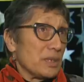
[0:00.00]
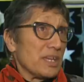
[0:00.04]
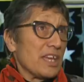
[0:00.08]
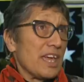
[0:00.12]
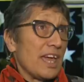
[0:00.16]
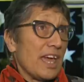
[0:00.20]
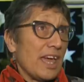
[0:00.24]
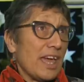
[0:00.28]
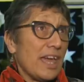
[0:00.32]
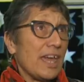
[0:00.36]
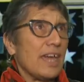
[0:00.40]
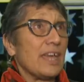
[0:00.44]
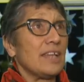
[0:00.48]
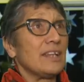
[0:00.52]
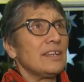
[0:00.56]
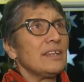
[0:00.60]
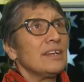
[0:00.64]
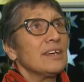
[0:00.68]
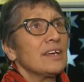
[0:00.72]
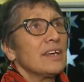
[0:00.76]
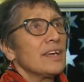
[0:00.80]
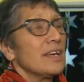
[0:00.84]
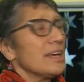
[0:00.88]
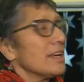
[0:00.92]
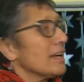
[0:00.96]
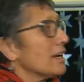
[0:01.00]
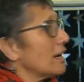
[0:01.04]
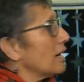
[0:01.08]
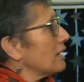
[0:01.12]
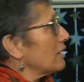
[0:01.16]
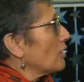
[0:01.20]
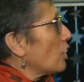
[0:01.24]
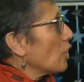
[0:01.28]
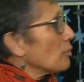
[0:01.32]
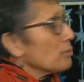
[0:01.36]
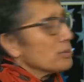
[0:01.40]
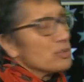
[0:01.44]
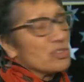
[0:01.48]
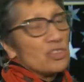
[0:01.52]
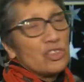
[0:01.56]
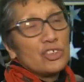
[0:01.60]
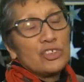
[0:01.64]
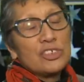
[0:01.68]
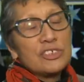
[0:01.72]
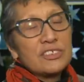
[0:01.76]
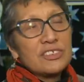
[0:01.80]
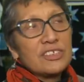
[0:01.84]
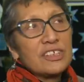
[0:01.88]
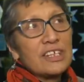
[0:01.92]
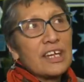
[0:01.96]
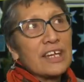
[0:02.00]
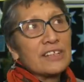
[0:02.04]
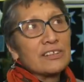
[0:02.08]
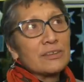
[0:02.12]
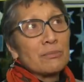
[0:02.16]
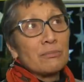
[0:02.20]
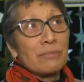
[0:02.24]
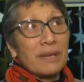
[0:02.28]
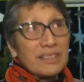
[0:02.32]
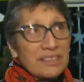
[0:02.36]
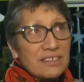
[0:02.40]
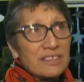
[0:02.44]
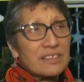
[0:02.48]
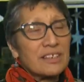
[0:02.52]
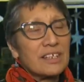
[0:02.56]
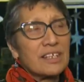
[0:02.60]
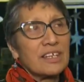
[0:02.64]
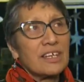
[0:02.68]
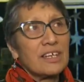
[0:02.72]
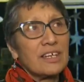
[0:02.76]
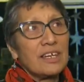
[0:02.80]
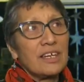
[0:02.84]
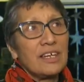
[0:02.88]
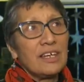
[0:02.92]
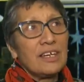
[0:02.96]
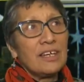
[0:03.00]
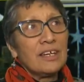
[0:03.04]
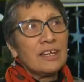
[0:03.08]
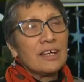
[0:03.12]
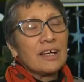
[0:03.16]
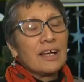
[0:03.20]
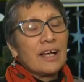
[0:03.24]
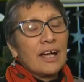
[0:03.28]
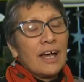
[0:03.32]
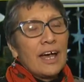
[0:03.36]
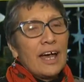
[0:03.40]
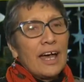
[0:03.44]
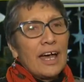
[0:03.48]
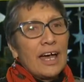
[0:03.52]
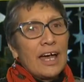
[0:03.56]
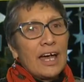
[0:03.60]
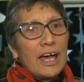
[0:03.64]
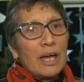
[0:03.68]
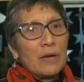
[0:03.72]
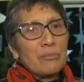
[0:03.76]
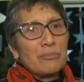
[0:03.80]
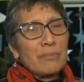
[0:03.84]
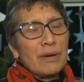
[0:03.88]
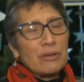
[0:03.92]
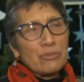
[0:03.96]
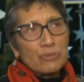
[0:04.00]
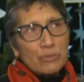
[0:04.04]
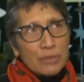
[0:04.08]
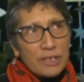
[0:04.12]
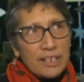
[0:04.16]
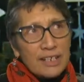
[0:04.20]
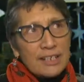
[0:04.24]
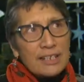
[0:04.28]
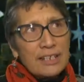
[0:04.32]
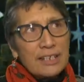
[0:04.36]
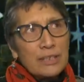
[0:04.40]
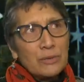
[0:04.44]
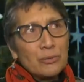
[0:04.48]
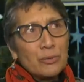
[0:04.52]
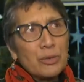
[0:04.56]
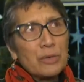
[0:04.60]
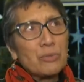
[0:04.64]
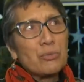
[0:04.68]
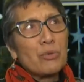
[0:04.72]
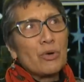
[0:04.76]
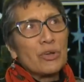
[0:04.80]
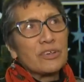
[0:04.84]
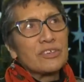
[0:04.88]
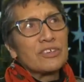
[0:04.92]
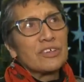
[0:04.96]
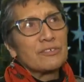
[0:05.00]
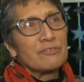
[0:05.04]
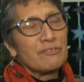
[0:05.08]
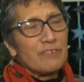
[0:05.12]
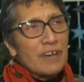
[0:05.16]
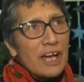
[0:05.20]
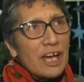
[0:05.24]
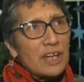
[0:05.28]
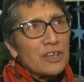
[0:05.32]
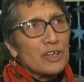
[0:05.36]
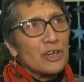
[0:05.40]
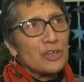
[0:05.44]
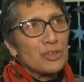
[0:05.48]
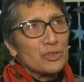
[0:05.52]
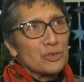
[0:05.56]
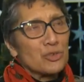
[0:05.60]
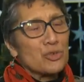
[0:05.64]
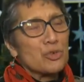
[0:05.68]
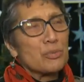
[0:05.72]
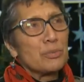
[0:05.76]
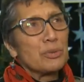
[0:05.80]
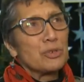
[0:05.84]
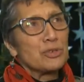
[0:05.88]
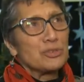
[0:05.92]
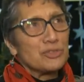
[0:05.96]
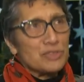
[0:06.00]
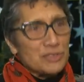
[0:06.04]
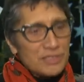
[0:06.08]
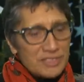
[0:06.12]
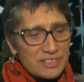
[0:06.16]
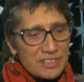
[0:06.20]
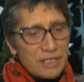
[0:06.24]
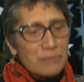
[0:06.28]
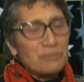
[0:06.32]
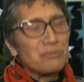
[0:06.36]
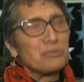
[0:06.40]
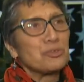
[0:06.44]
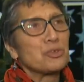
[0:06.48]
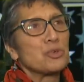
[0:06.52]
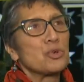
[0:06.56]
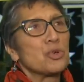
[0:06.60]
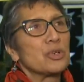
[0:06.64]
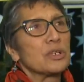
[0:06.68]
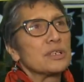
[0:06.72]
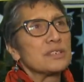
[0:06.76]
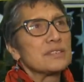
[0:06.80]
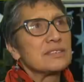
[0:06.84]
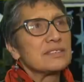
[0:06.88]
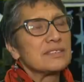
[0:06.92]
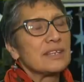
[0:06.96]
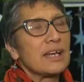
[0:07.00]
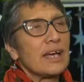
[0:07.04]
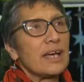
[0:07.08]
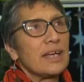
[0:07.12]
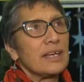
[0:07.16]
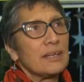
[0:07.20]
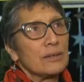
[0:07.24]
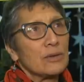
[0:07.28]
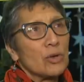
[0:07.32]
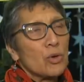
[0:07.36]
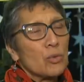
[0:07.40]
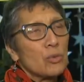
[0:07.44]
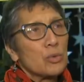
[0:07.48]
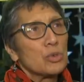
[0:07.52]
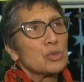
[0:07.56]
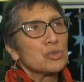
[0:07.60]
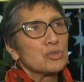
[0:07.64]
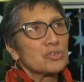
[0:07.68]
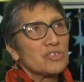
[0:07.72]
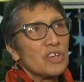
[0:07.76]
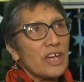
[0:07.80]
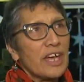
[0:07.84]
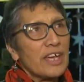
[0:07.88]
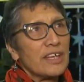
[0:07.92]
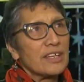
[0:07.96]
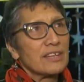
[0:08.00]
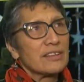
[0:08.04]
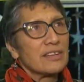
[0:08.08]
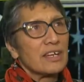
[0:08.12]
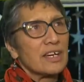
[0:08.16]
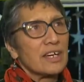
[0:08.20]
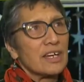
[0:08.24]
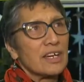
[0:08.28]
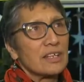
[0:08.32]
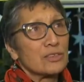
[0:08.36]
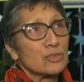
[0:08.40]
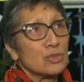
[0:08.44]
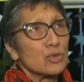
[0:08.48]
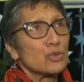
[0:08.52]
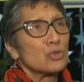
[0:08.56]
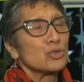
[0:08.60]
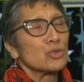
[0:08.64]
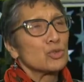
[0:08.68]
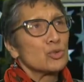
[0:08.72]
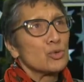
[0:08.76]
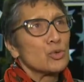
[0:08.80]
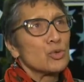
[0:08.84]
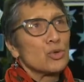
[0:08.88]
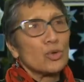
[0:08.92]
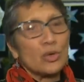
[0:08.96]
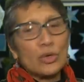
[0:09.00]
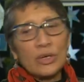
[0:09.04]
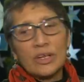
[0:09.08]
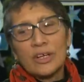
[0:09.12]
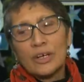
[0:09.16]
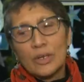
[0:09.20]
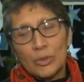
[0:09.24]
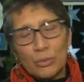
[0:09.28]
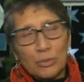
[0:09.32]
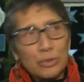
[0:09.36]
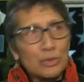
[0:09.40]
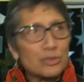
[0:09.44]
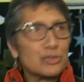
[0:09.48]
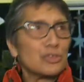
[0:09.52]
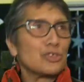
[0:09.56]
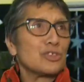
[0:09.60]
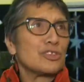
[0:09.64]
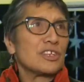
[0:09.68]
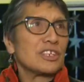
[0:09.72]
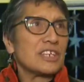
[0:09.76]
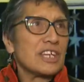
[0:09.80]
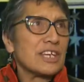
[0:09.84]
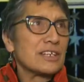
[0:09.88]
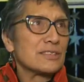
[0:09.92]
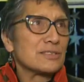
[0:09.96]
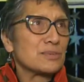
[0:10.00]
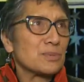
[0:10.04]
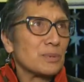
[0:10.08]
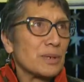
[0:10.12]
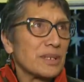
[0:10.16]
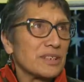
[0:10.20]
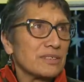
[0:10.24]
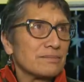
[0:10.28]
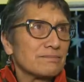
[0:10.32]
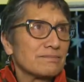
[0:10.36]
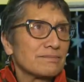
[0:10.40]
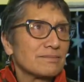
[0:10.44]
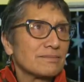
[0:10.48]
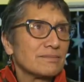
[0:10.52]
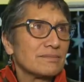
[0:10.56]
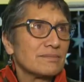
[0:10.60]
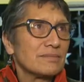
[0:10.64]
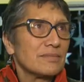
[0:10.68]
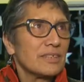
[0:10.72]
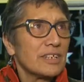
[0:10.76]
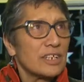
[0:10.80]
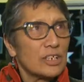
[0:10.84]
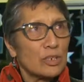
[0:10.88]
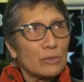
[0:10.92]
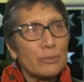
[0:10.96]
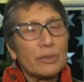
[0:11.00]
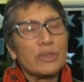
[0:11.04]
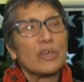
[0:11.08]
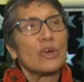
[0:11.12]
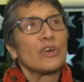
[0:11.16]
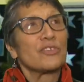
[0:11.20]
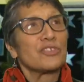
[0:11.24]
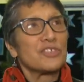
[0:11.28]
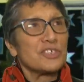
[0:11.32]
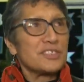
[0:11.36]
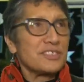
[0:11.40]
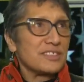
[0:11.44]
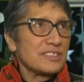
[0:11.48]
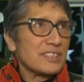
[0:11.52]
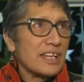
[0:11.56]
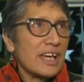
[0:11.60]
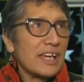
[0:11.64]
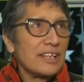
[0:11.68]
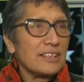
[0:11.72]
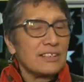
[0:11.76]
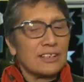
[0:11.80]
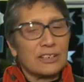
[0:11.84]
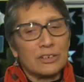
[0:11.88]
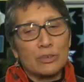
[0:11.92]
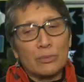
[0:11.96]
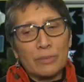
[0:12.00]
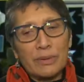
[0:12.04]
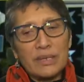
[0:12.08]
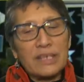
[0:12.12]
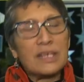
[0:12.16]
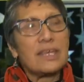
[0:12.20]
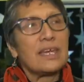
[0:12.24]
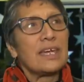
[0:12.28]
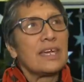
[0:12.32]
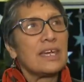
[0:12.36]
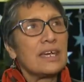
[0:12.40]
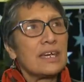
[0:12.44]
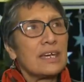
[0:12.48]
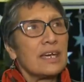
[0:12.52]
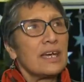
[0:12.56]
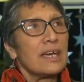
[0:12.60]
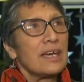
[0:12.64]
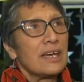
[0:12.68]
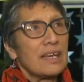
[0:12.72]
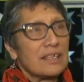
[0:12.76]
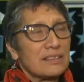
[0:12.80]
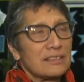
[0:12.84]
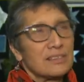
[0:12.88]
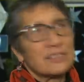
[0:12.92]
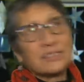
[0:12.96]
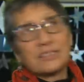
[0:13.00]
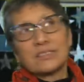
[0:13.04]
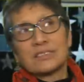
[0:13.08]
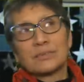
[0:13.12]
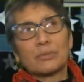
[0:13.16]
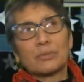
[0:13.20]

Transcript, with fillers: we can, opportunity under Matariki, but really we want a whānau rōpū to step forward and say, we'll take the tokotoko, we'll do the next one. It'll be on this date, it'll be here, this